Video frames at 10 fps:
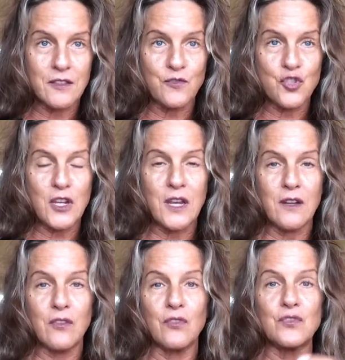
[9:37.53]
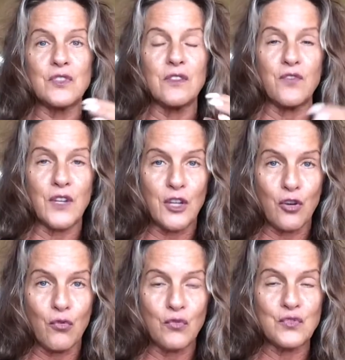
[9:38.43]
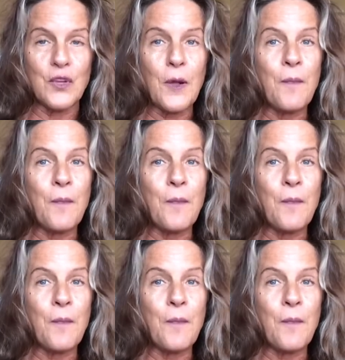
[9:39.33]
of channels and videos,